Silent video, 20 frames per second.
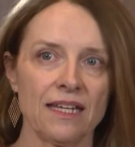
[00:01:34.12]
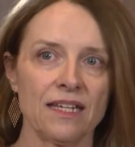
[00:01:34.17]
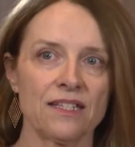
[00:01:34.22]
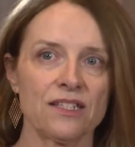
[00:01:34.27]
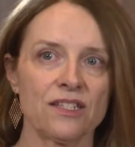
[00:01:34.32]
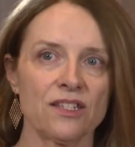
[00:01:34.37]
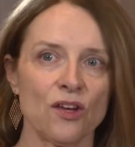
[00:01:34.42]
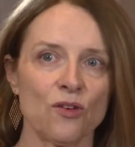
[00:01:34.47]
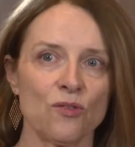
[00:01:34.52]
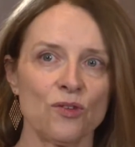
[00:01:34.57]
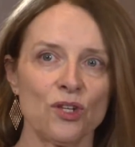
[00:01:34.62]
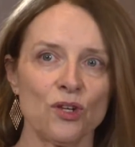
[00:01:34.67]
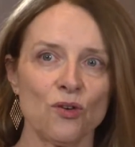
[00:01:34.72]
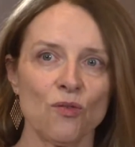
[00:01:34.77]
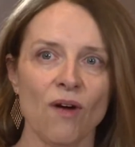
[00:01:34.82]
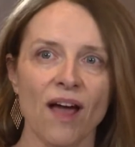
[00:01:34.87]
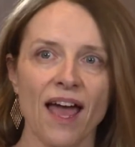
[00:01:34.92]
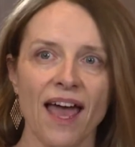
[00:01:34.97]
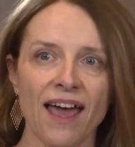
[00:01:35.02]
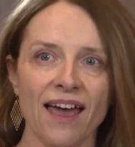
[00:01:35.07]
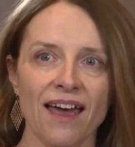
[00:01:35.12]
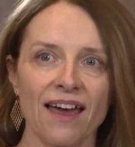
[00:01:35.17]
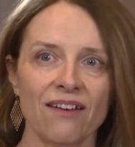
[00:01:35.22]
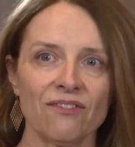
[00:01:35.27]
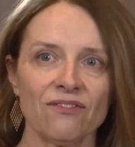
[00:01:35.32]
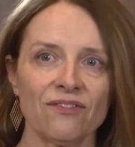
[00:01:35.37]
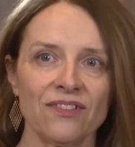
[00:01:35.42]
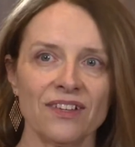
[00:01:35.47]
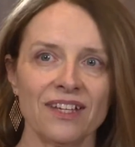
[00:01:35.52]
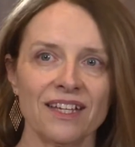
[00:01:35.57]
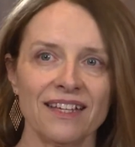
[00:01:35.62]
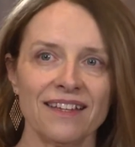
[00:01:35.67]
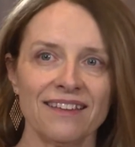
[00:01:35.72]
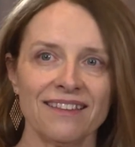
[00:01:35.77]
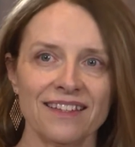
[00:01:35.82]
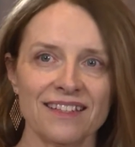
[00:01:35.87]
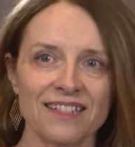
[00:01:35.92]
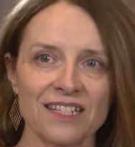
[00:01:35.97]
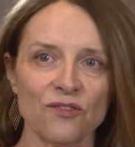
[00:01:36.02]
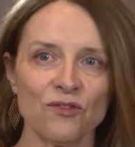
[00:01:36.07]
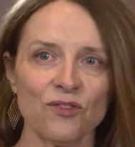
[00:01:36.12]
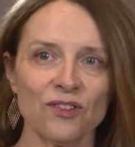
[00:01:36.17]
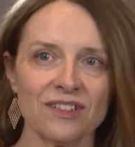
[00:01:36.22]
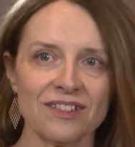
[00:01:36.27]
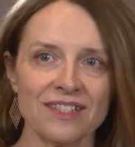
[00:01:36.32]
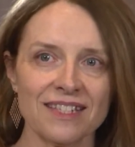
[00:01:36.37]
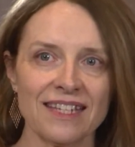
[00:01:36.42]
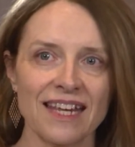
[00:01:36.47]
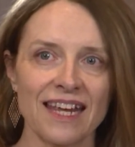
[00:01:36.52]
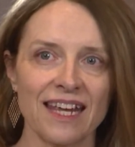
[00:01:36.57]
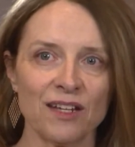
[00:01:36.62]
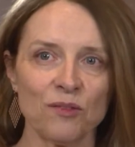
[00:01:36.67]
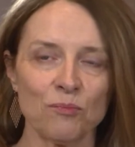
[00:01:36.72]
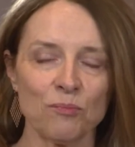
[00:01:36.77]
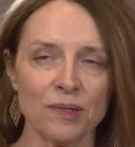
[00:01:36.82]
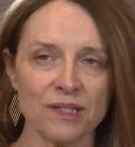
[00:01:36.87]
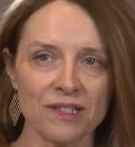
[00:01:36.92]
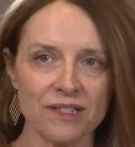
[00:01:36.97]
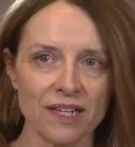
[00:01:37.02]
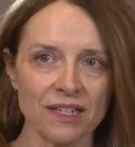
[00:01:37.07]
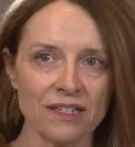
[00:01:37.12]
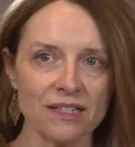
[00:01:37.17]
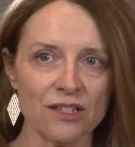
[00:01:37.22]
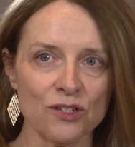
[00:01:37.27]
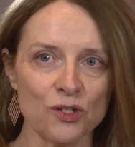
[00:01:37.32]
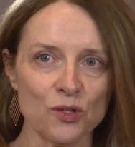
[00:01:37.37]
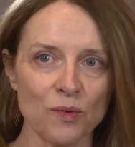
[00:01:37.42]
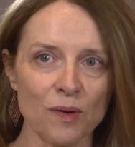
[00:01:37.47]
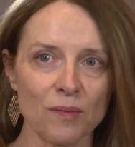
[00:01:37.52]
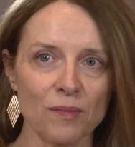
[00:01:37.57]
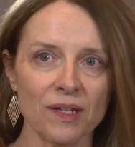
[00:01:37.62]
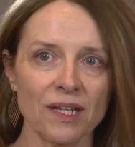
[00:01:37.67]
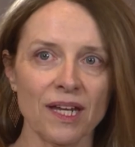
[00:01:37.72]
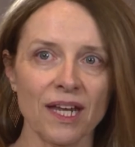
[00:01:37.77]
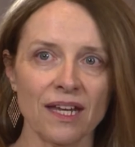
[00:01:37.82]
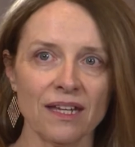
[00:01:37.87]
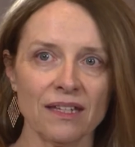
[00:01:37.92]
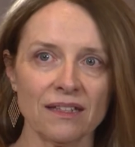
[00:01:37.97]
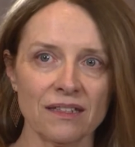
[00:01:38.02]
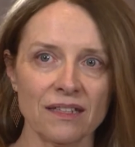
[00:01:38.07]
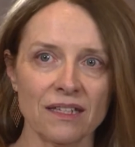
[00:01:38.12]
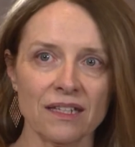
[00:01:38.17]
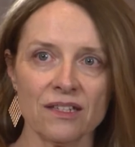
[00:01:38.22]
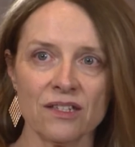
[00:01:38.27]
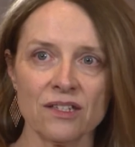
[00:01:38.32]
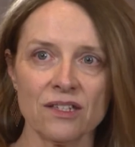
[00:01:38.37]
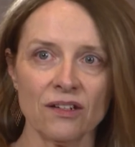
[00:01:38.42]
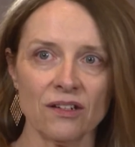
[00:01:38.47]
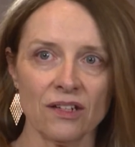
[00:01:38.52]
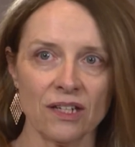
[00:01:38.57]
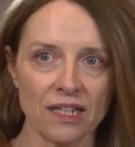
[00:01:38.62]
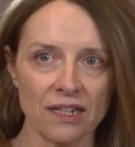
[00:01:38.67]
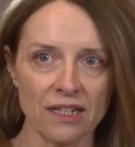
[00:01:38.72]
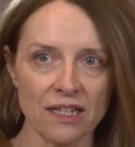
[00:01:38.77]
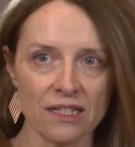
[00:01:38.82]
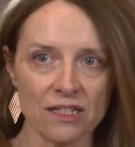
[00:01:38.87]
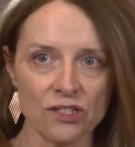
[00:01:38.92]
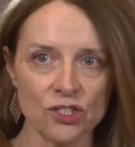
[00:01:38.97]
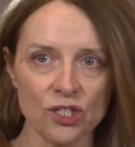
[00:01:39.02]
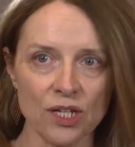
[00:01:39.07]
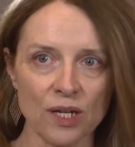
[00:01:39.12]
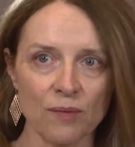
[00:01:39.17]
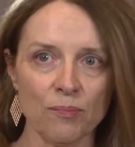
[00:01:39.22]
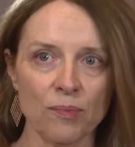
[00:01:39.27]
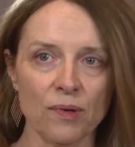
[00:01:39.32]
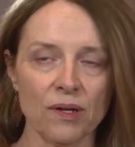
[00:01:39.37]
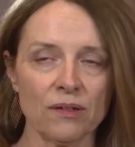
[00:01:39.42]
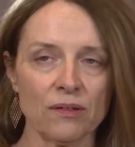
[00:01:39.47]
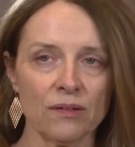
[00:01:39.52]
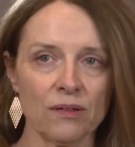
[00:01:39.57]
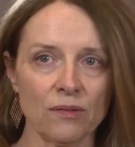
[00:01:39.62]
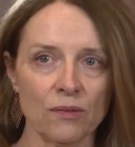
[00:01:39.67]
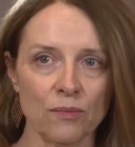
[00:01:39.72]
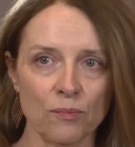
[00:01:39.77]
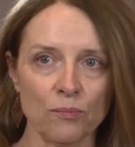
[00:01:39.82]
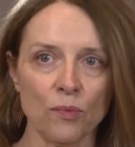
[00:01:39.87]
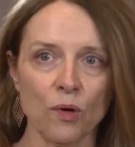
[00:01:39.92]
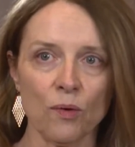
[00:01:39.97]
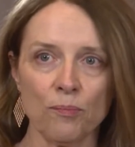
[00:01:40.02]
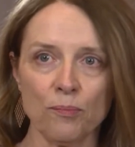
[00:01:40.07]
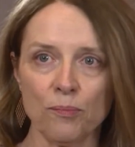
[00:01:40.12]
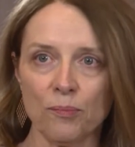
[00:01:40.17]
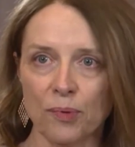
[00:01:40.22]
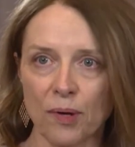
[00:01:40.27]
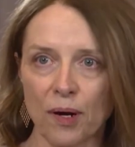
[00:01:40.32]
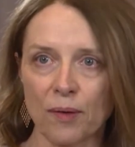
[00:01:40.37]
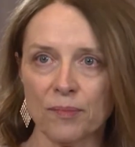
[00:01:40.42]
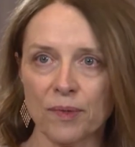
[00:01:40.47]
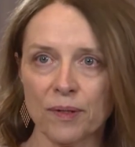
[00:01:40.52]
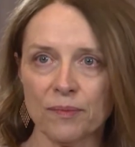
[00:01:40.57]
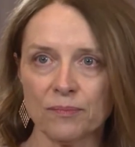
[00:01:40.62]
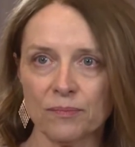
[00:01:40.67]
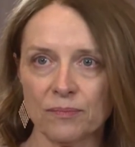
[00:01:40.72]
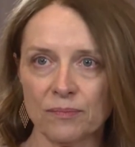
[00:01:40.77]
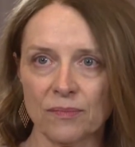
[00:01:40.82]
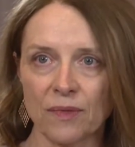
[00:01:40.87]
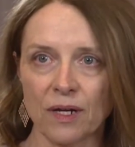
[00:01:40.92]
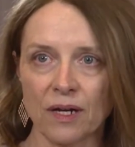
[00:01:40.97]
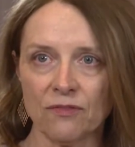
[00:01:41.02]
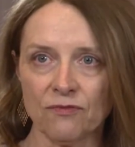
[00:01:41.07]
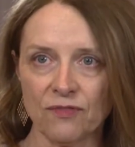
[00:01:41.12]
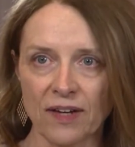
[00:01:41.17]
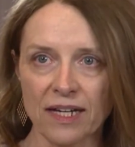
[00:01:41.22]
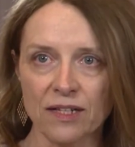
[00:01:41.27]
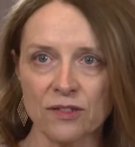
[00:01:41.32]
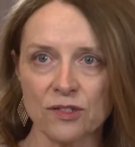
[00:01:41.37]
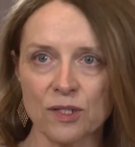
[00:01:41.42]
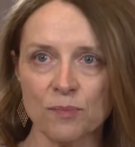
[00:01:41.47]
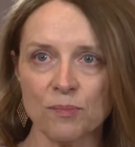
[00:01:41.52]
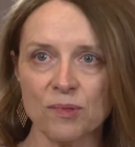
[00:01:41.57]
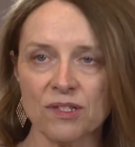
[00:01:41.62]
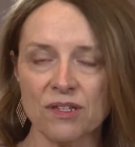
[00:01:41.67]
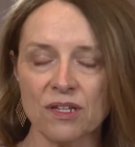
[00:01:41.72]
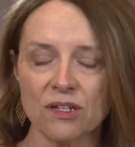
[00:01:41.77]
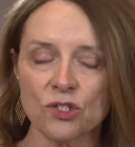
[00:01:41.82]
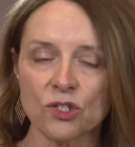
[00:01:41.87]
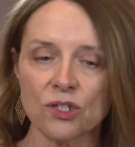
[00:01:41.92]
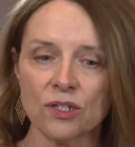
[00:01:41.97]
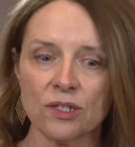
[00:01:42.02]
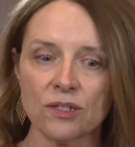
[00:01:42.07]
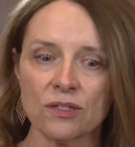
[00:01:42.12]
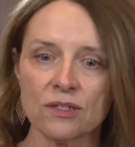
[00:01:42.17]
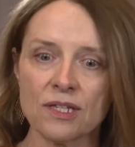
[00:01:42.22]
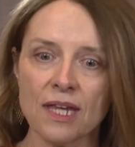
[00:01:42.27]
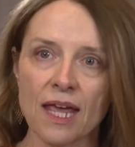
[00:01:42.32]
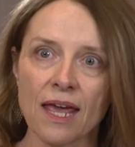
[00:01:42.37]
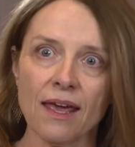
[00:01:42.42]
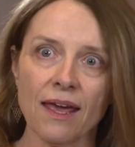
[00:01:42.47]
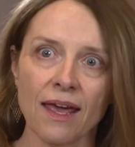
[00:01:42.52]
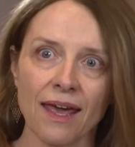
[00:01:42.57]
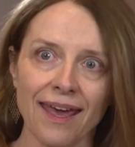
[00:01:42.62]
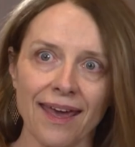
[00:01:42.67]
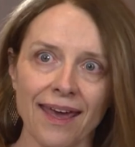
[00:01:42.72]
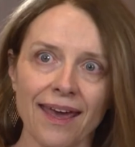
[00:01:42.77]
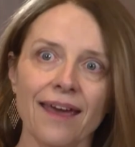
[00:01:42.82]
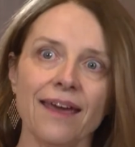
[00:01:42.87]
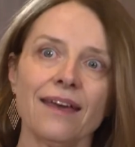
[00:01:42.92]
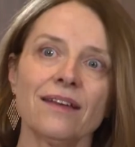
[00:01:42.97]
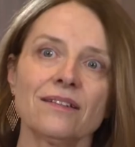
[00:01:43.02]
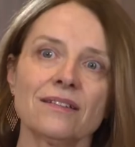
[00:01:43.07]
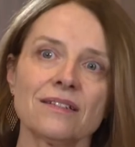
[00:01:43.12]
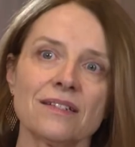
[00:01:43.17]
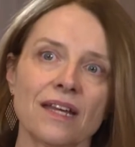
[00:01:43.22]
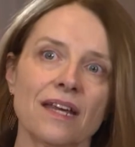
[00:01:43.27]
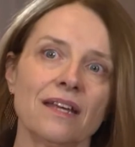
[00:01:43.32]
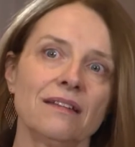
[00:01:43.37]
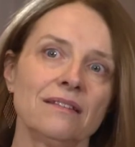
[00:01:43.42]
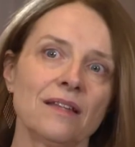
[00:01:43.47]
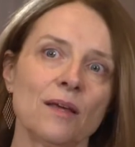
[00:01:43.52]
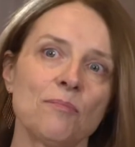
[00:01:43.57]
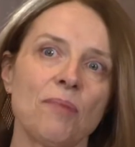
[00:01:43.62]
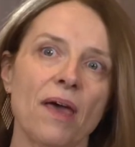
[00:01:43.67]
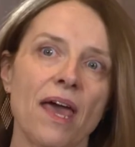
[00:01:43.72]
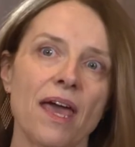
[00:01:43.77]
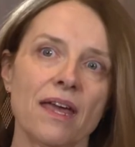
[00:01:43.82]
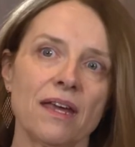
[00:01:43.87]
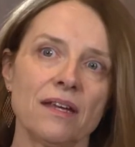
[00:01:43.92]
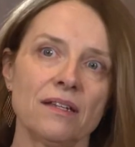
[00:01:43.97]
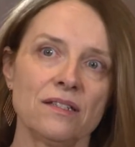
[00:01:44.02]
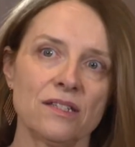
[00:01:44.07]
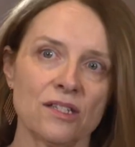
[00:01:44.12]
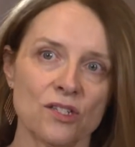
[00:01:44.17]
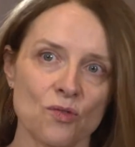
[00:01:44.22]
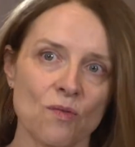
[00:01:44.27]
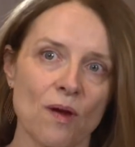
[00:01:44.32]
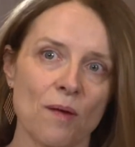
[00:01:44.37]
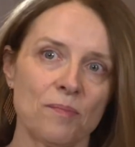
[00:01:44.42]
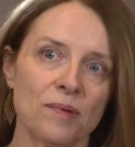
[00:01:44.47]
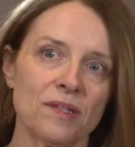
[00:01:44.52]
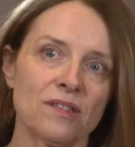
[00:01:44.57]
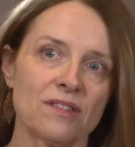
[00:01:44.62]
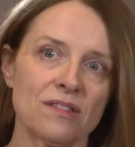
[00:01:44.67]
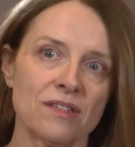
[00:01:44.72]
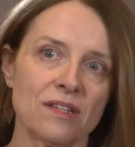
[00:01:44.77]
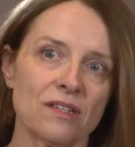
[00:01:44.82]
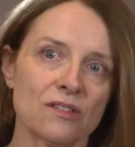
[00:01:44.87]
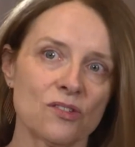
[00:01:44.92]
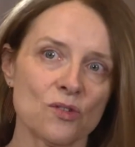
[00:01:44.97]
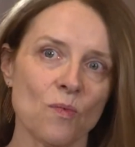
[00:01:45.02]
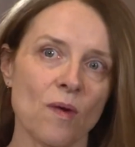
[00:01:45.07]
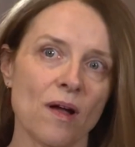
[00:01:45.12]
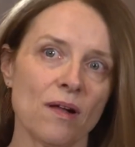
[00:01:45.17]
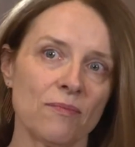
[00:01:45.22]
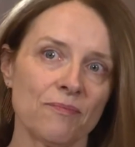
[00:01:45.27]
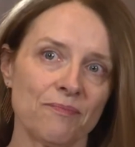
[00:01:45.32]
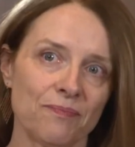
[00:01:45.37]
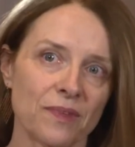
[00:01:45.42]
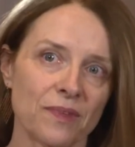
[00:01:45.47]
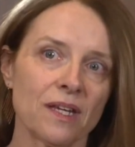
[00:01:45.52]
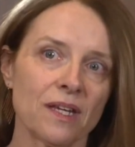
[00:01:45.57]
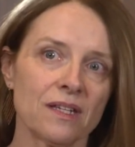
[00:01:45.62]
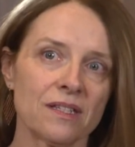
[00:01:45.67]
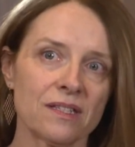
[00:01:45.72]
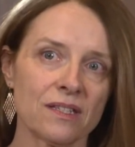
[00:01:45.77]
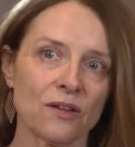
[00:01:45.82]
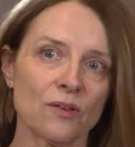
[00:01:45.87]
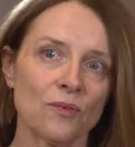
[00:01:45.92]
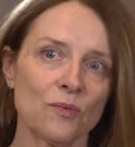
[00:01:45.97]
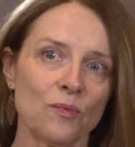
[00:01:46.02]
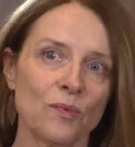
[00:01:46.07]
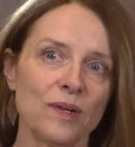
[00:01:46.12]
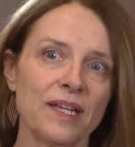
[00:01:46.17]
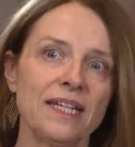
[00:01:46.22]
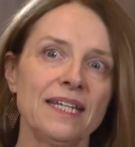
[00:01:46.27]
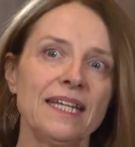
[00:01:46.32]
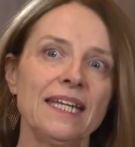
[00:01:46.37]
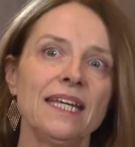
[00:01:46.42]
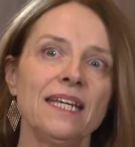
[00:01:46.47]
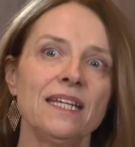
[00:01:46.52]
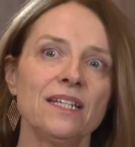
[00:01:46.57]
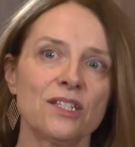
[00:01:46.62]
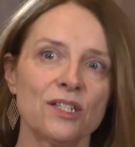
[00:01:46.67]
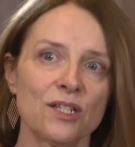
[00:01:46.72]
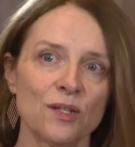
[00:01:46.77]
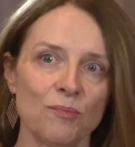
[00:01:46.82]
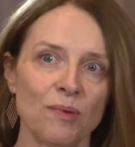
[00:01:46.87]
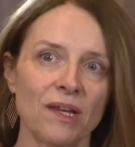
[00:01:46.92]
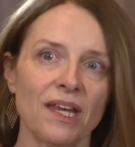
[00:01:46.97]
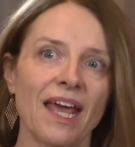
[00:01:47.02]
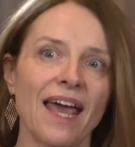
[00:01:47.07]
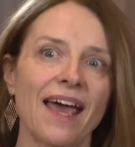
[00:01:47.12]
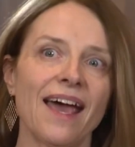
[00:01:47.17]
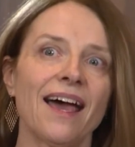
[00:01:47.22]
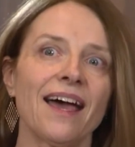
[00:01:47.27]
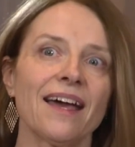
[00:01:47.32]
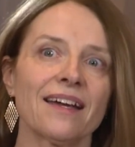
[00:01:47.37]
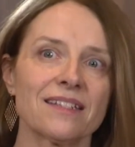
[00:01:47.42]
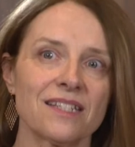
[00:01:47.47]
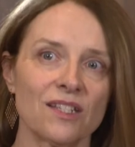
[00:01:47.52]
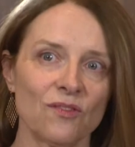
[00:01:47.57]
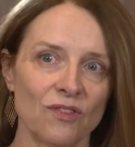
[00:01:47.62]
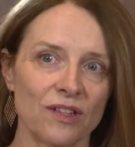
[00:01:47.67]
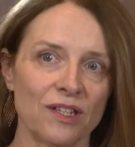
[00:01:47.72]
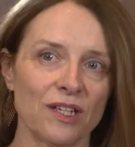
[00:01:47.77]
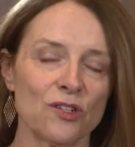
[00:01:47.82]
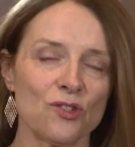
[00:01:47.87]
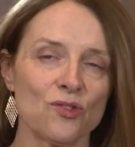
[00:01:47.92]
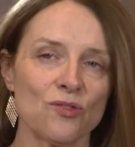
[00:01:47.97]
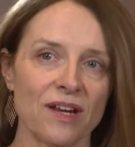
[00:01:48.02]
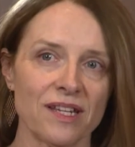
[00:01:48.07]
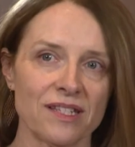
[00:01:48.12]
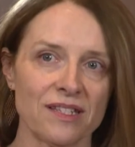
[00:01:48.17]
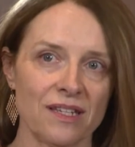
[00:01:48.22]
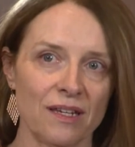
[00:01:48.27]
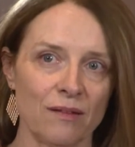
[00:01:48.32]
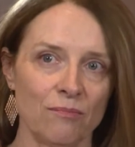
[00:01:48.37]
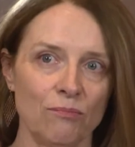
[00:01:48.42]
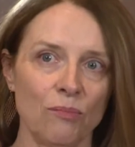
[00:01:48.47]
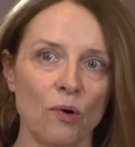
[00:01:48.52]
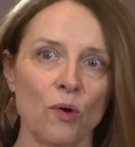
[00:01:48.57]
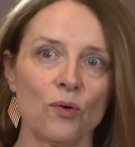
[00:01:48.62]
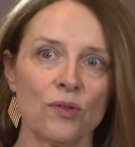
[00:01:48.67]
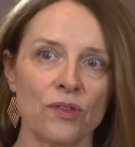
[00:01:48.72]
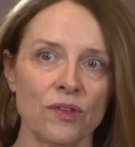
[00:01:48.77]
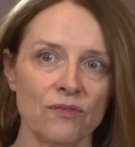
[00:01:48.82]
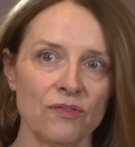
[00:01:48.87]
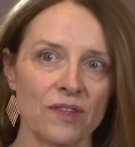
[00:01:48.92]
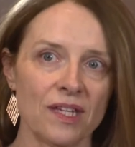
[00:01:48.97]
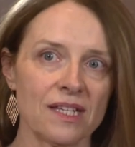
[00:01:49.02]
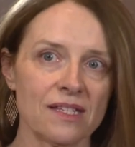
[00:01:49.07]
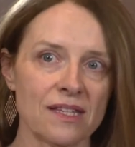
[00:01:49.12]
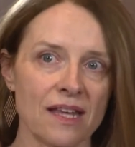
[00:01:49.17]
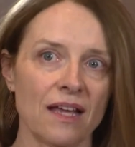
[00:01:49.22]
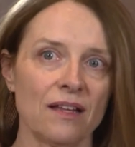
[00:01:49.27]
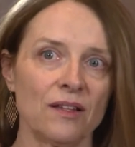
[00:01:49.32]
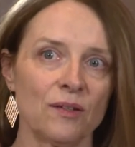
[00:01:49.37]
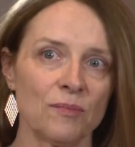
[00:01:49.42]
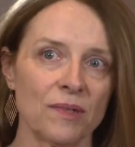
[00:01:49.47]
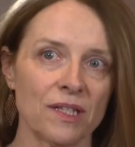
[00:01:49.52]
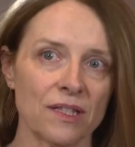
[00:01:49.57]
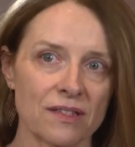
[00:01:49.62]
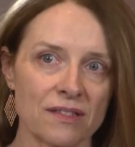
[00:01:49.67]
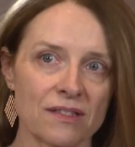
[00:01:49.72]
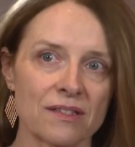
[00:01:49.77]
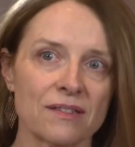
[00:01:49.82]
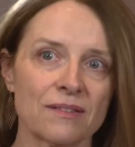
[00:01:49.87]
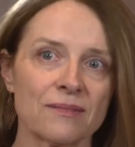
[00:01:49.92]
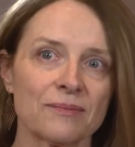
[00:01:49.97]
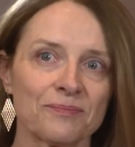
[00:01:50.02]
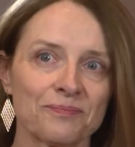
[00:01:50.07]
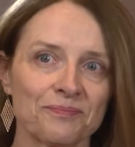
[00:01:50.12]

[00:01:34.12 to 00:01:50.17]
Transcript: So you have the difference in percentage women in certainly in leadership and more prominent uh, faculty positions and in the pay discrepancy as well. So we need to be actively addressing both of these elements.